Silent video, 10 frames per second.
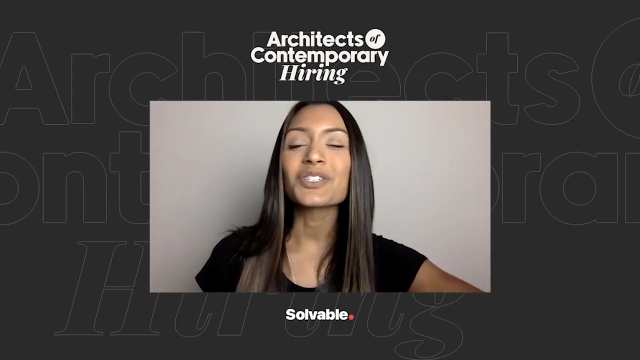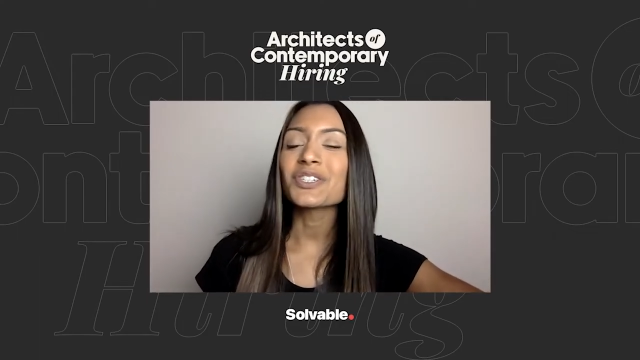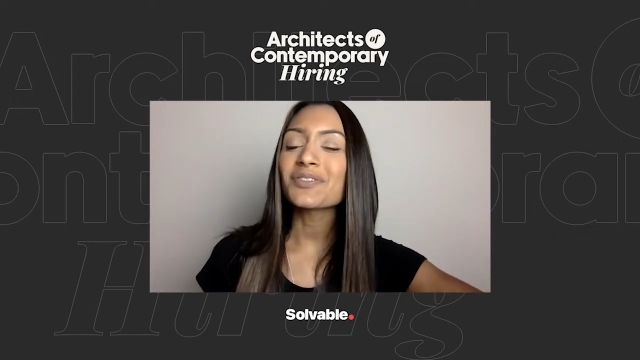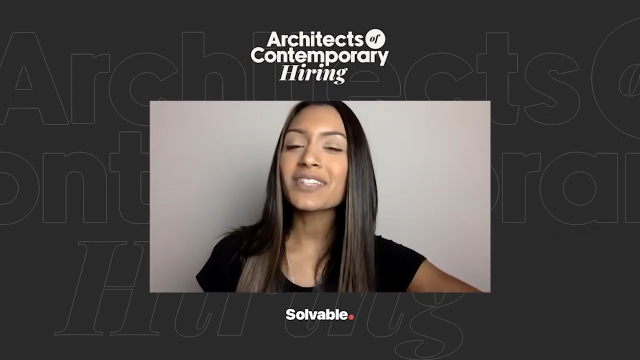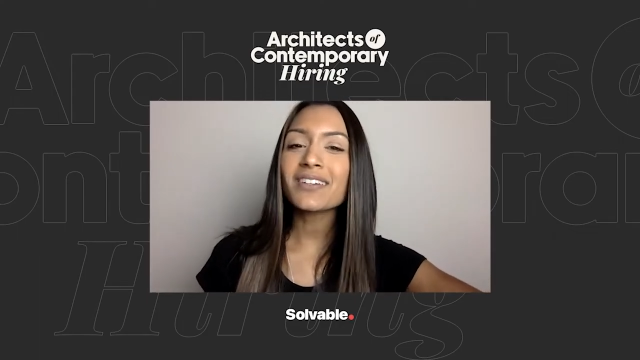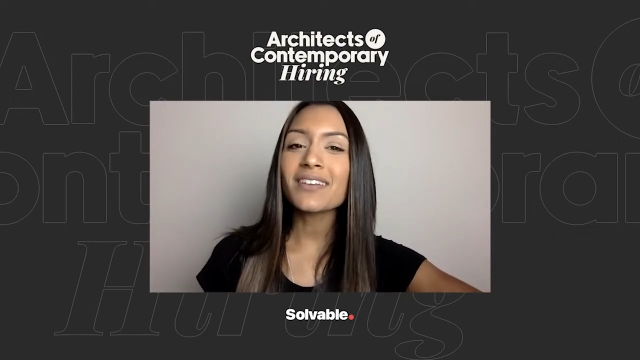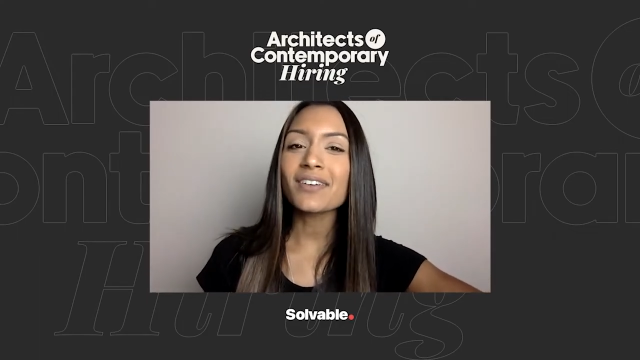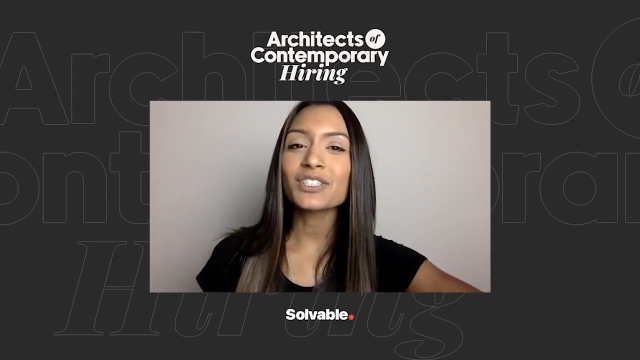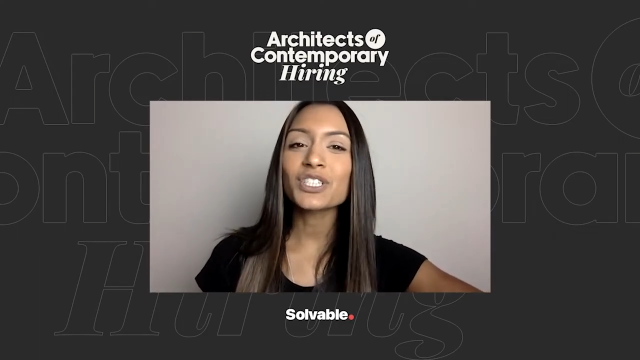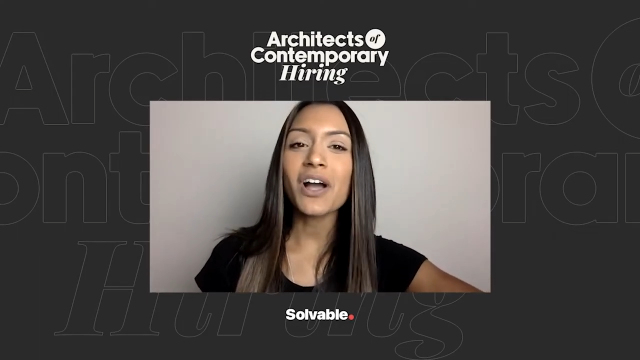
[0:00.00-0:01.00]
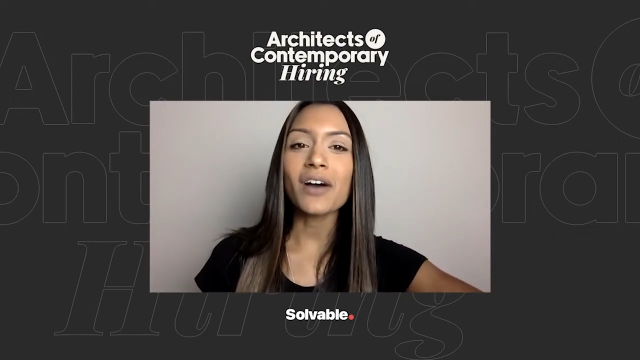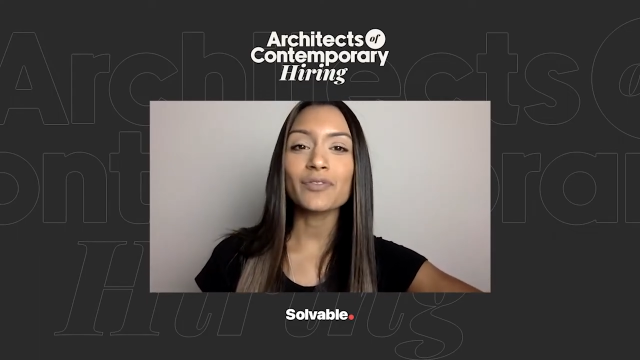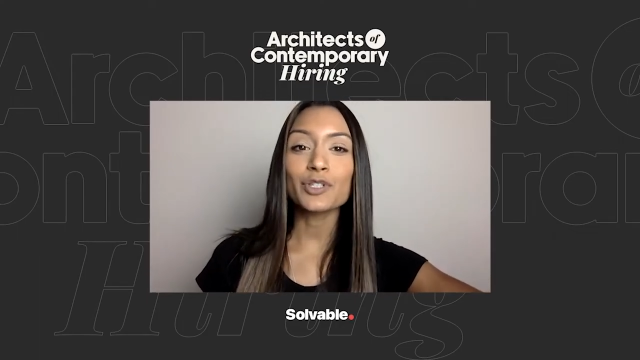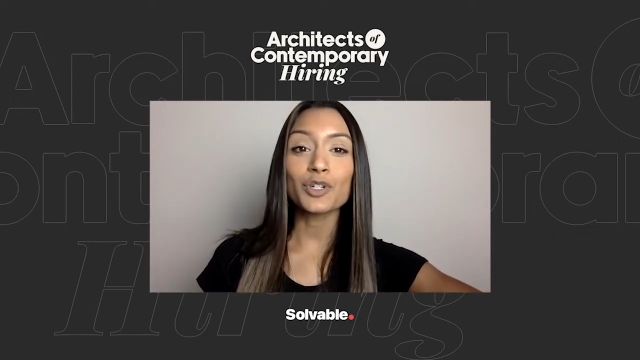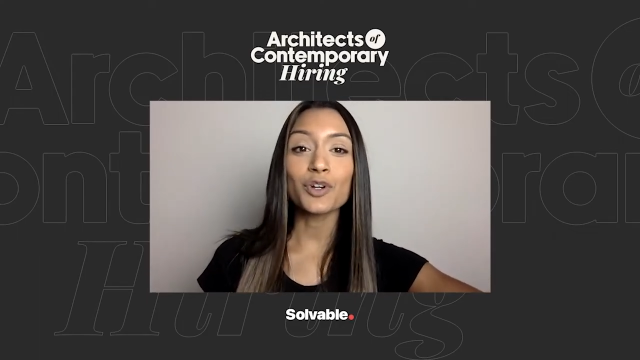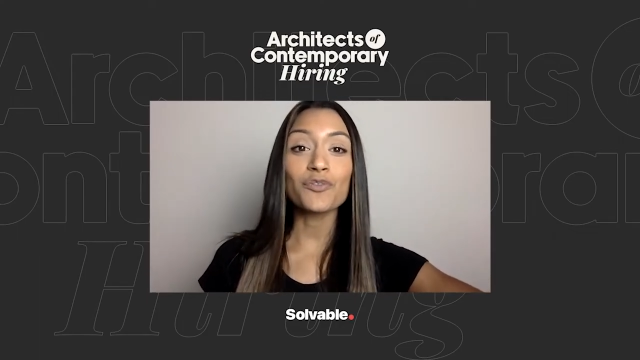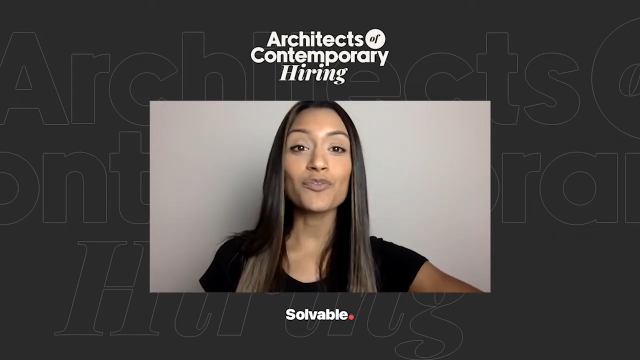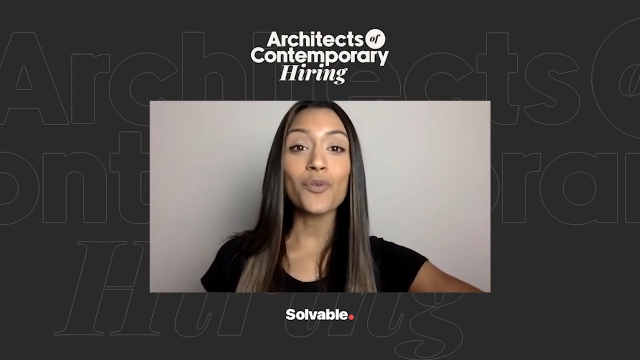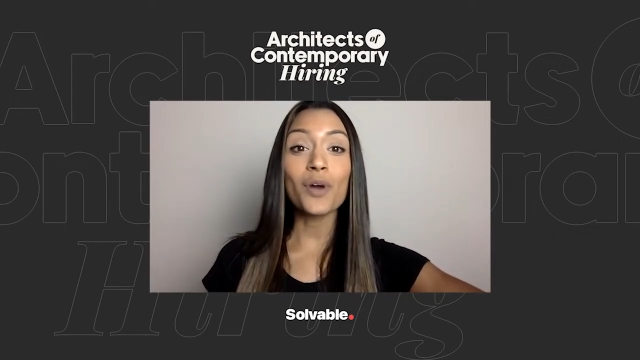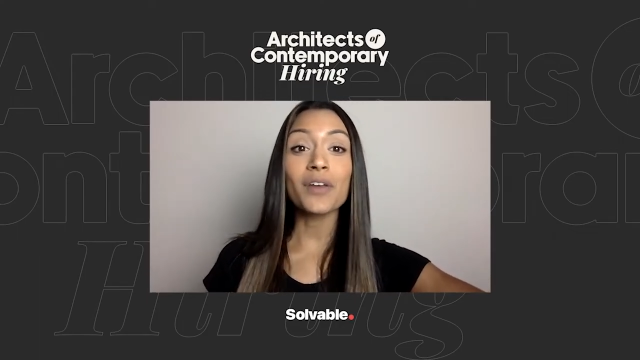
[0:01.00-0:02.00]
Chief Technology Officer
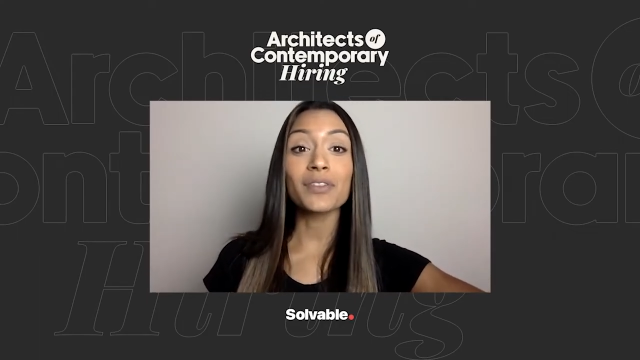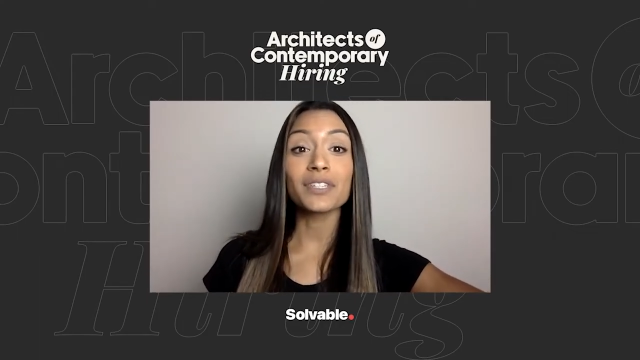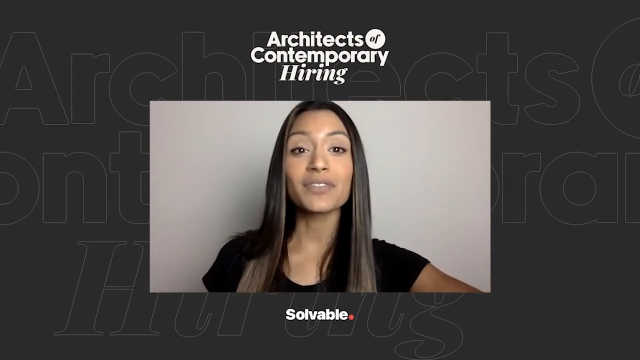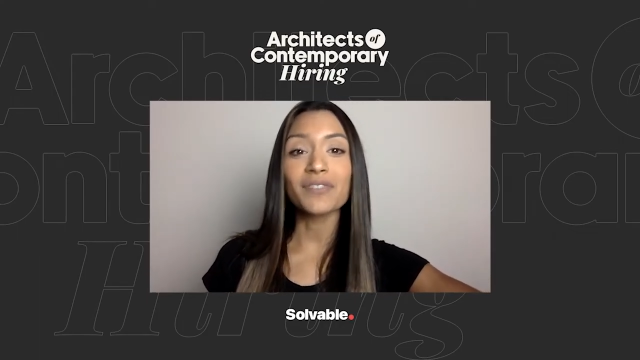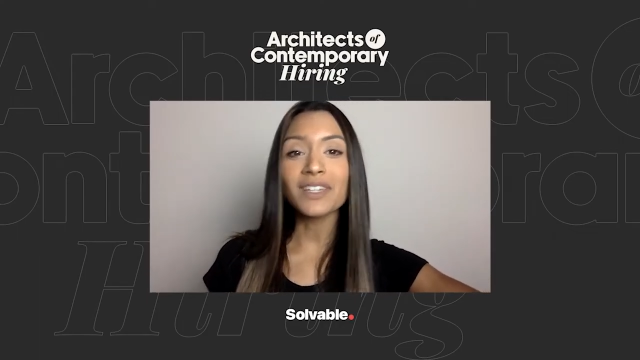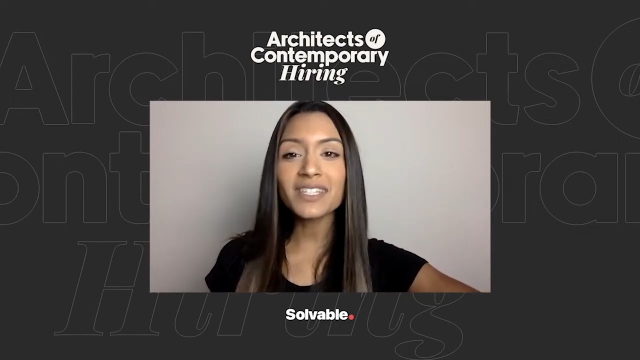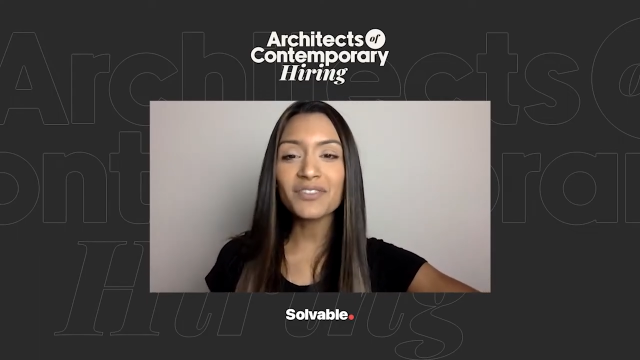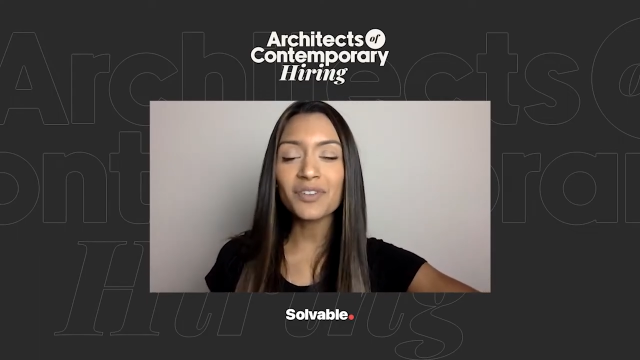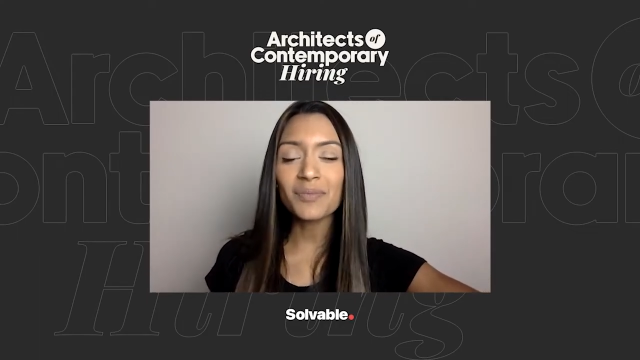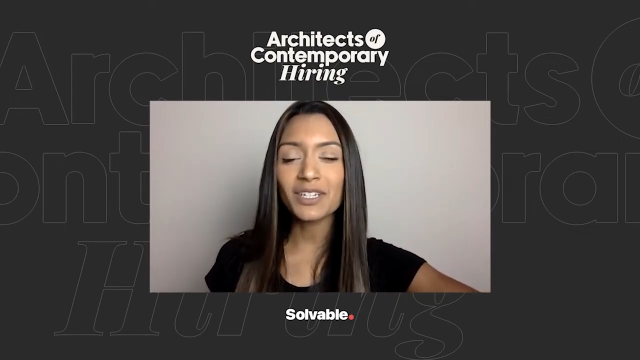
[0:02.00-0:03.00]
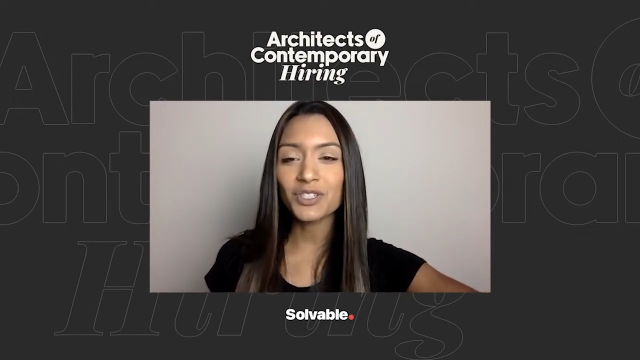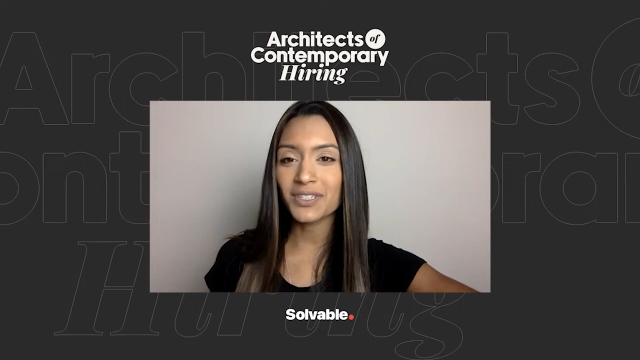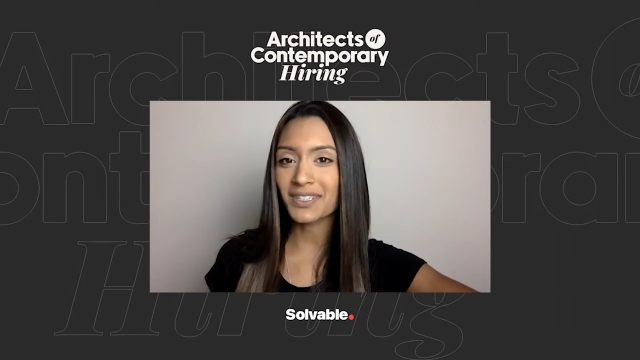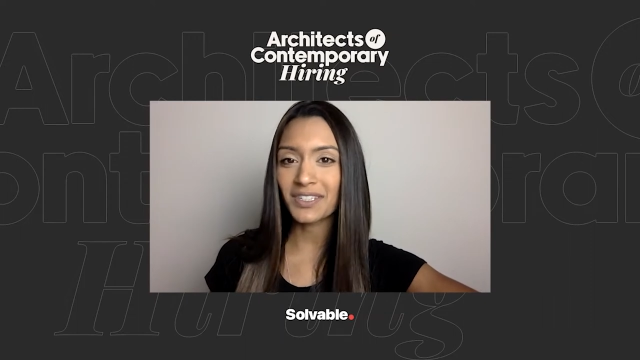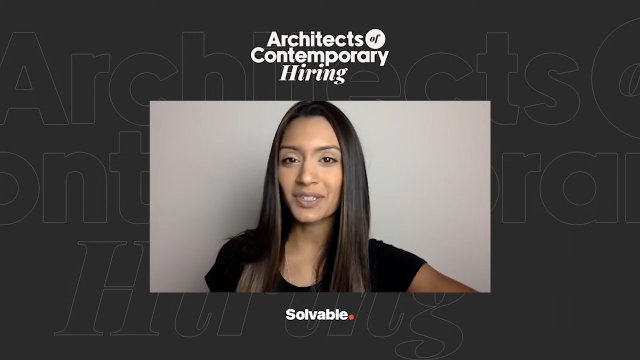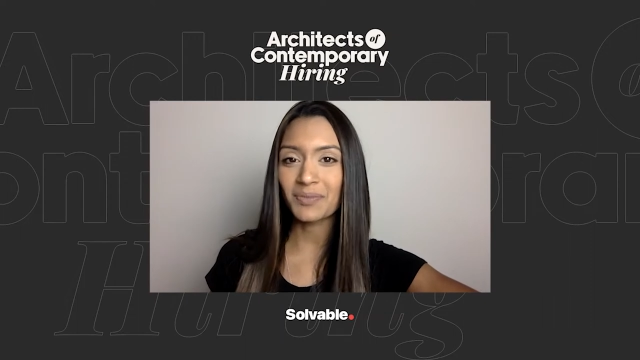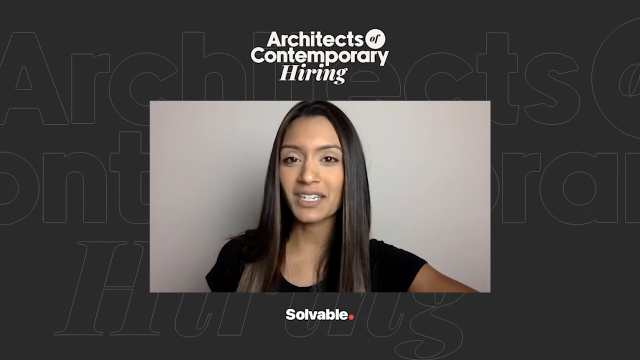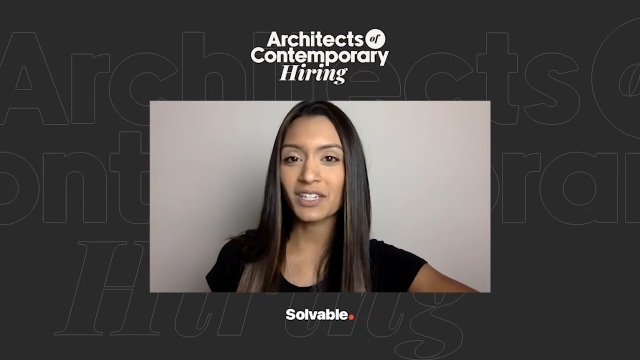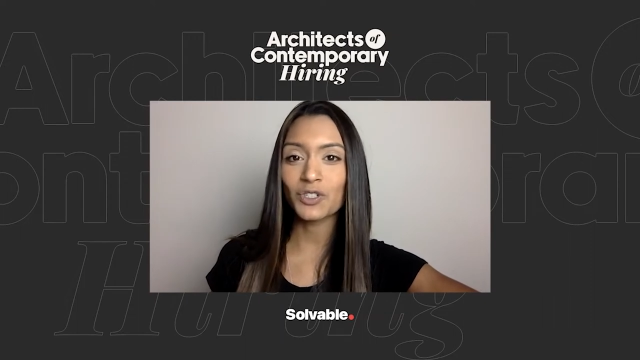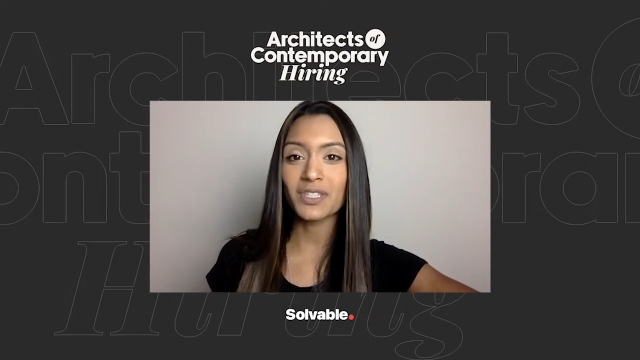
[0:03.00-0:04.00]
for the Defense Information
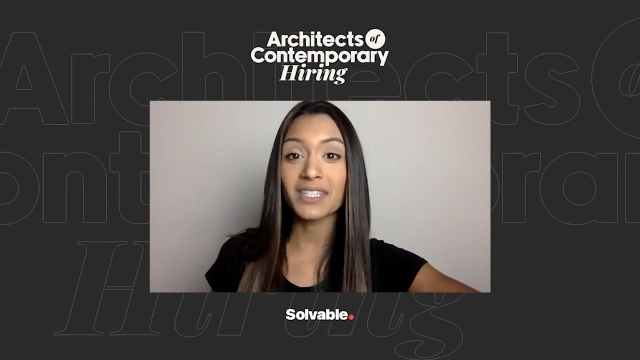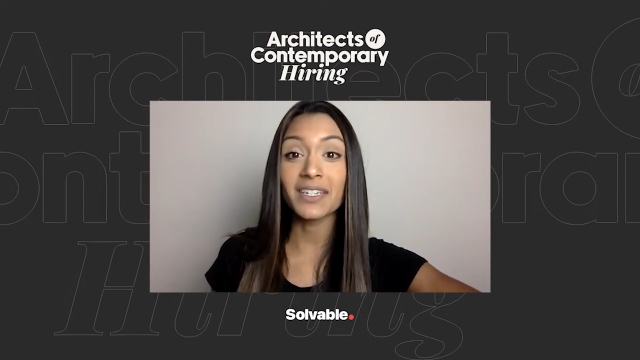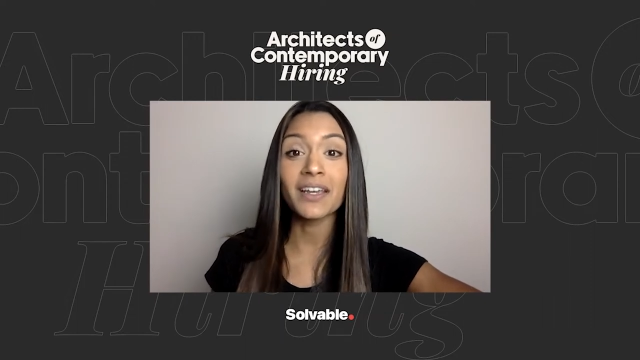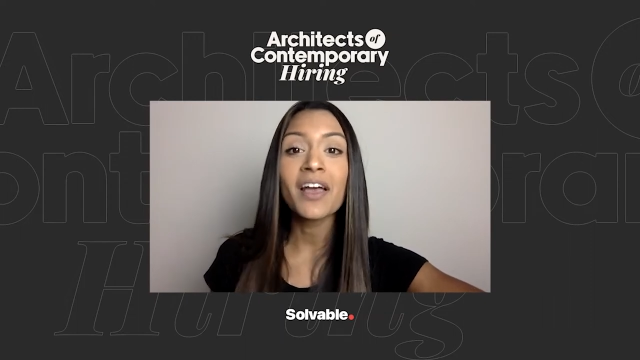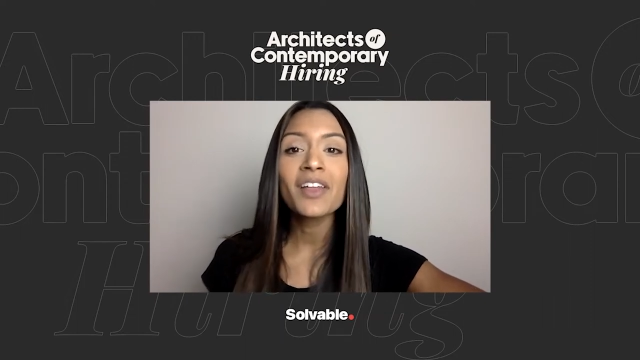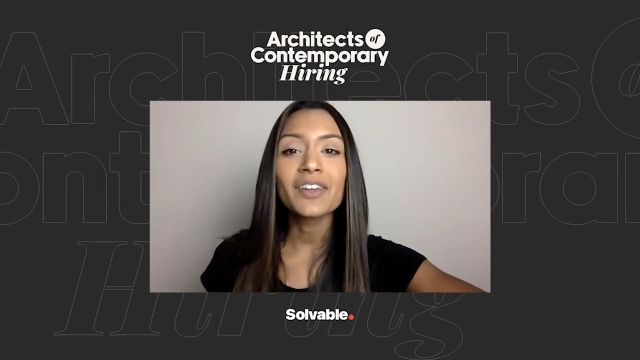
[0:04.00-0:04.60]
Systems Agency.